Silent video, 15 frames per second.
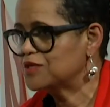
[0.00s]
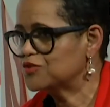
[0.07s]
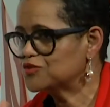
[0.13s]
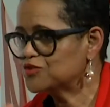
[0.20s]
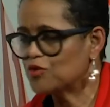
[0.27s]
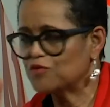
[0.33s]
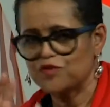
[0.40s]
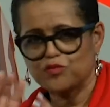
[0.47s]

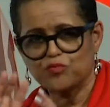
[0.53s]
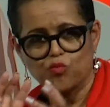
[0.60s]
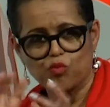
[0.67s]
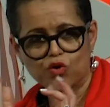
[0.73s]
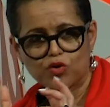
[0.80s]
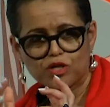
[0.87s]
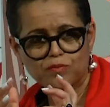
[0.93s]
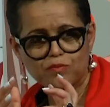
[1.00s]
So if it's
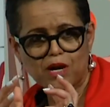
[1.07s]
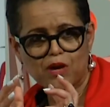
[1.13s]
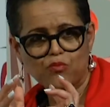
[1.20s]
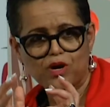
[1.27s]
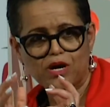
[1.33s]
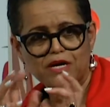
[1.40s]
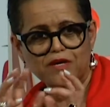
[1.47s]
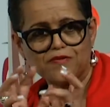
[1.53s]
working my
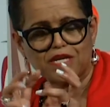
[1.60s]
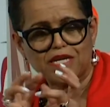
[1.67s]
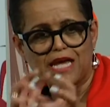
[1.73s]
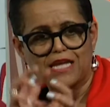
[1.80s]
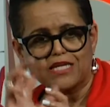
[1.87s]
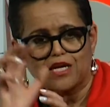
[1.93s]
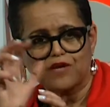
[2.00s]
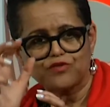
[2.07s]
way, then
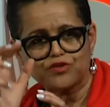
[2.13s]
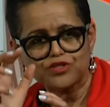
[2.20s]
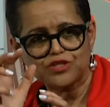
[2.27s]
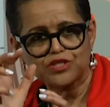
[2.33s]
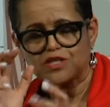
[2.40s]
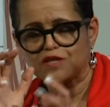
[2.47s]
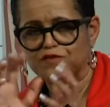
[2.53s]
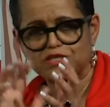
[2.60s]
I leverage
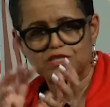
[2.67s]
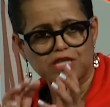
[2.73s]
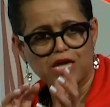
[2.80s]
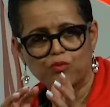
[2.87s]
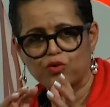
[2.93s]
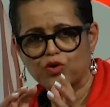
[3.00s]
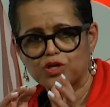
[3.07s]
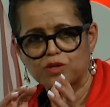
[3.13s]
it. If it's
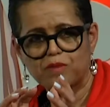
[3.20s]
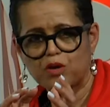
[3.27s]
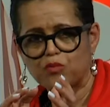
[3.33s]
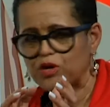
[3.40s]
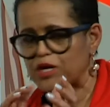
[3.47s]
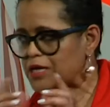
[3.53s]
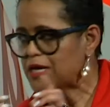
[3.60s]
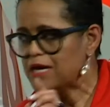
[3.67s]
not working my
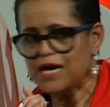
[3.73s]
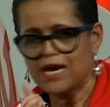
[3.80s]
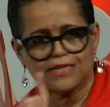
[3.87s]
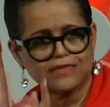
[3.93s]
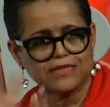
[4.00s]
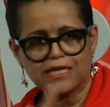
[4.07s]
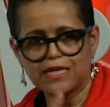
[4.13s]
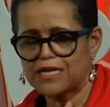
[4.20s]
way, I
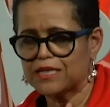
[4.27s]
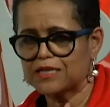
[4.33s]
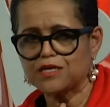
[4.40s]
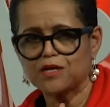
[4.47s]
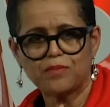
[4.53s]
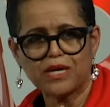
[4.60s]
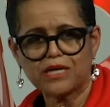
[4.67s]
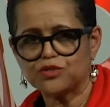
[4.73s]
said I gotta
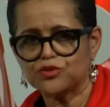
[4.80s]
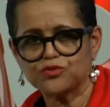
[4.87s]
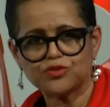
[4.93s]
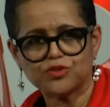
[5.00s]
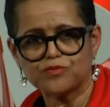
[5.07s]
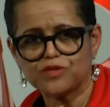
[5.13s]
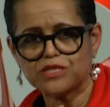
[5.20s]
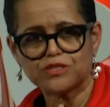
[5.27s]
come back and do
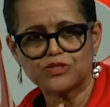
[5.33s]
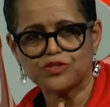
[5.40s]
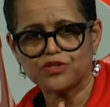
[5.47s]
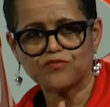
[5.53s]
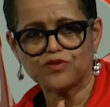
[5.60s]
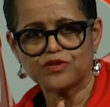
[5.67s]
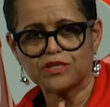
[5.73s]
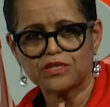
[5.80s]
some things
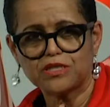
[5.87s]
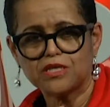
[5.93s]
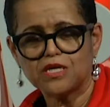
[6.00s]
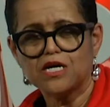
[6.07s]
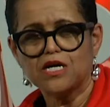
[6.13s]
differently.